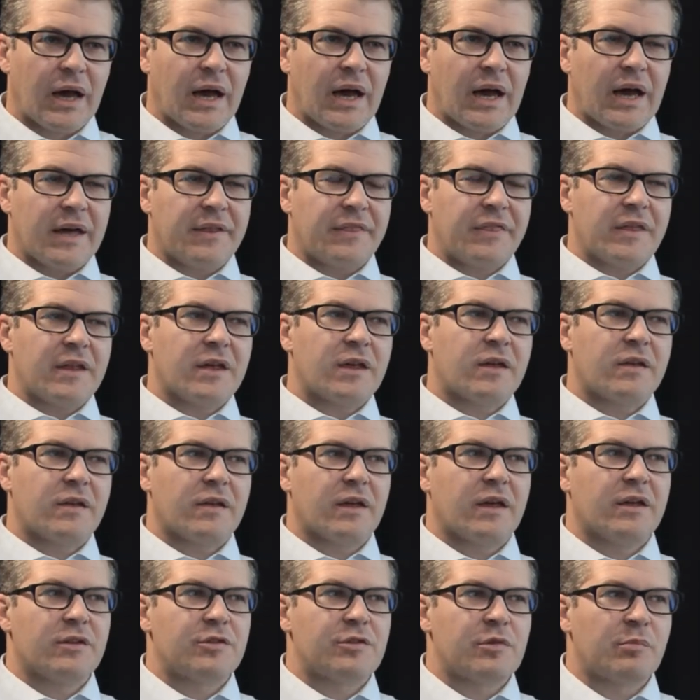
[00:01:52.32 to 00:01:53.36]
I think
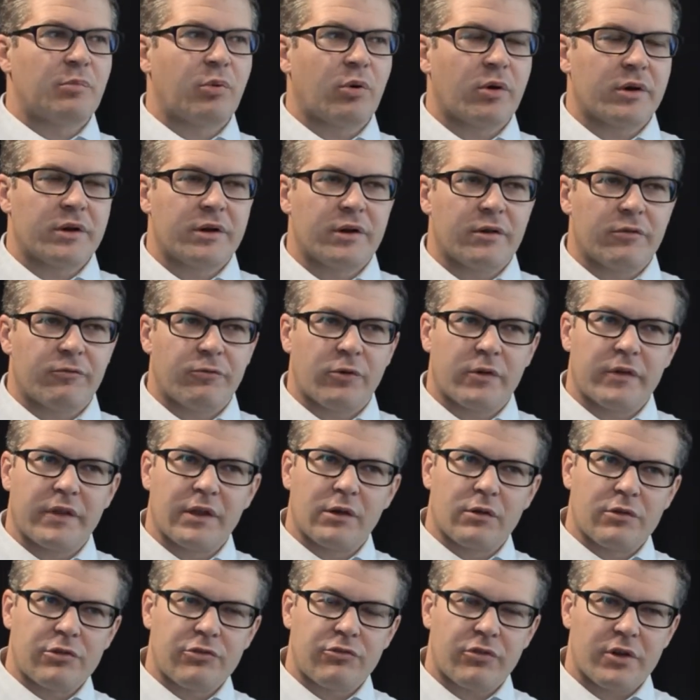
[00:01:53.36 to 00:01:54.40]
it's important for the
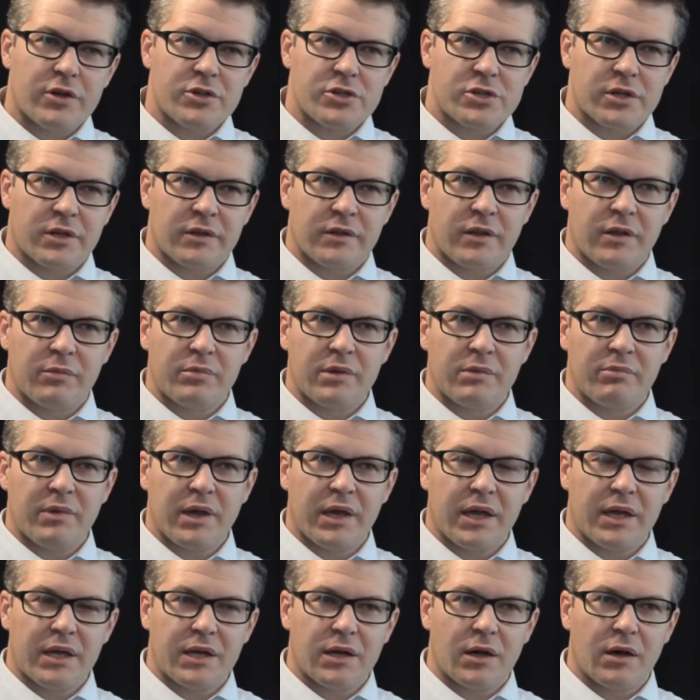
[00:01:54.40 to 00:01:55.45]
illustration to be
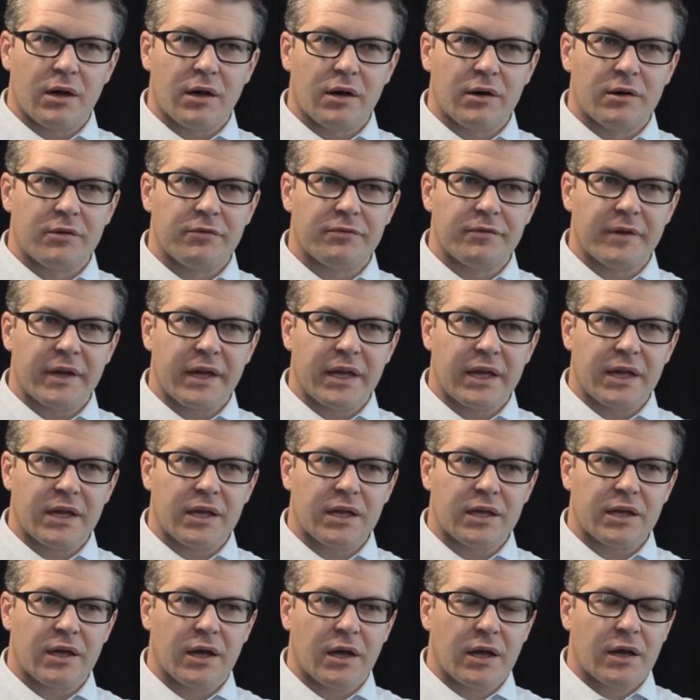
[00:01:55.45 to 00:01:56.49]
made of
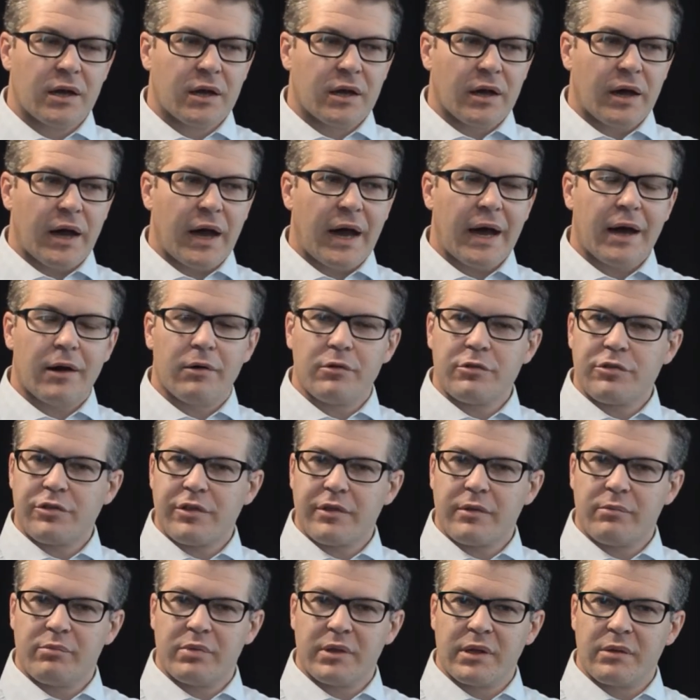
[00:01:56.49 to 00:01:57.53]
a house
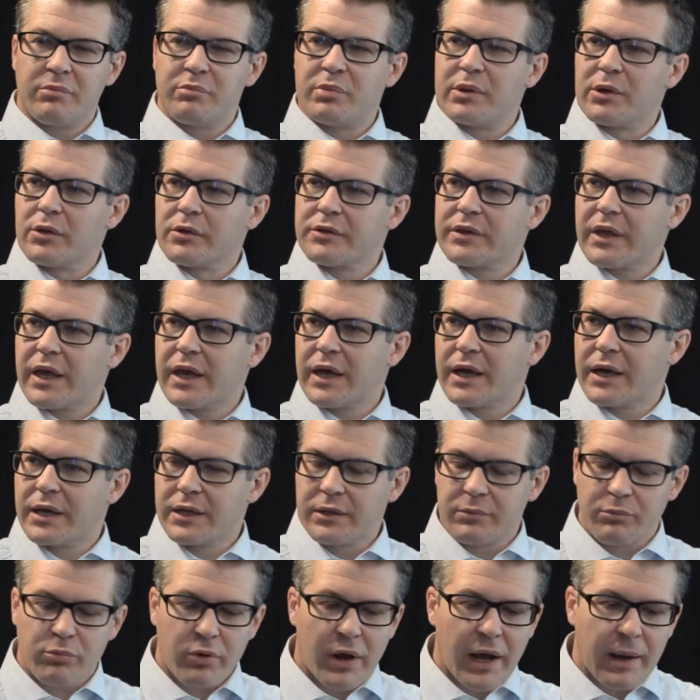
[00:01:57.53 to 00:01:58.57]
being built
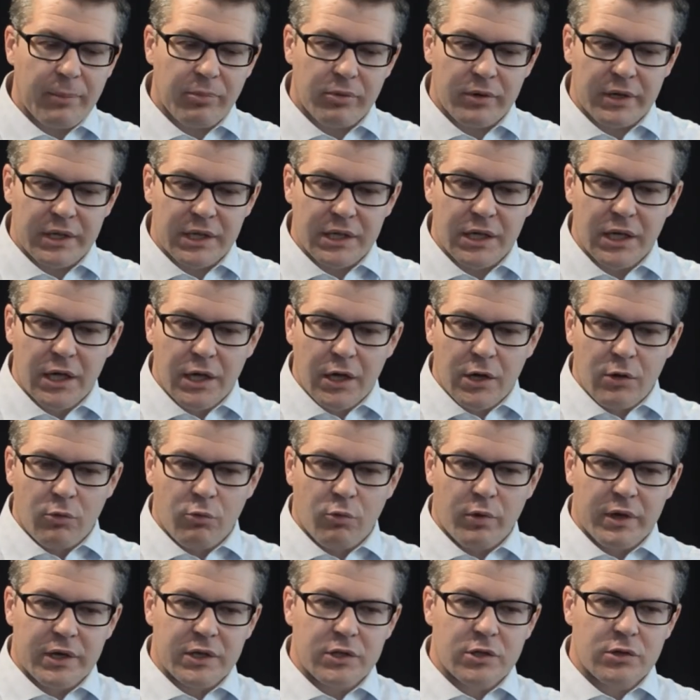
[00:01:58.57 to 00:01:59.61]
on property.
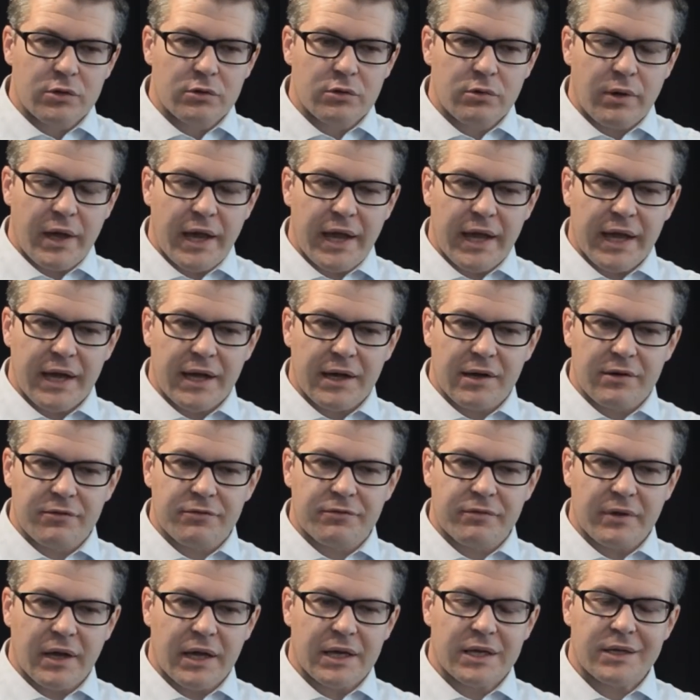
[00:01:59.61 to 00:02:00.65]
When you
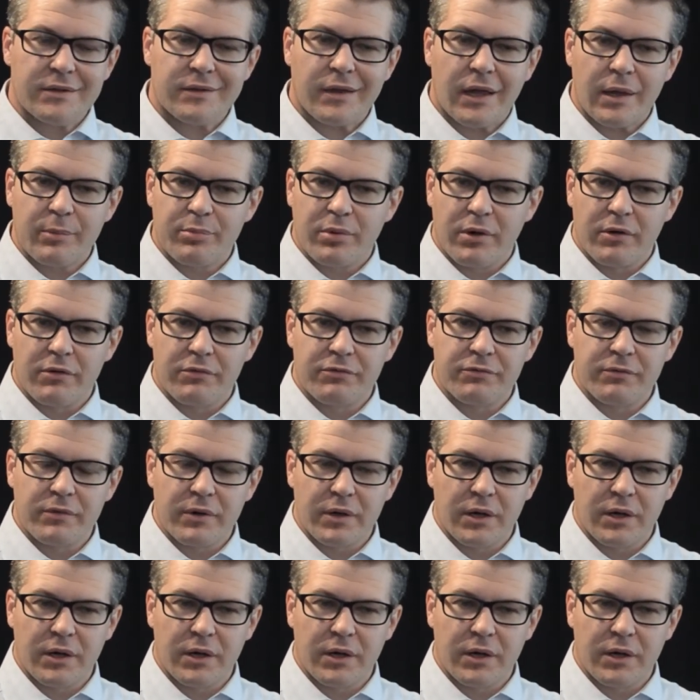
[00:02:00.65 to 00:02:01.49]
have any type of